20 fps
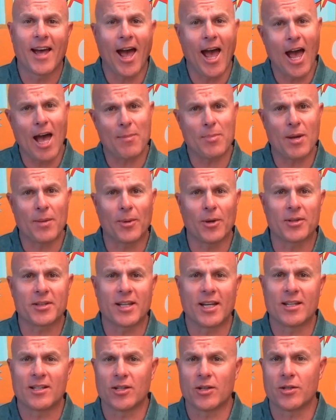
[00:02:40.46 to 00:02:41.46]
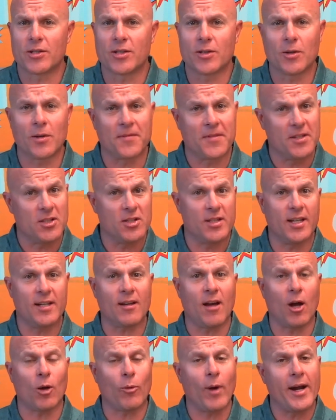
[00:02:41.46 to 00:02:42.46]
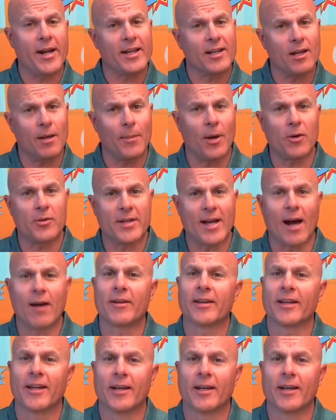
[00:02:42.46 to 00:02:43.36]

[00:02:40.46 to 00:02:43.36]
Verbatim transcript: Happy birthday to you too. If you didn't already, come on down and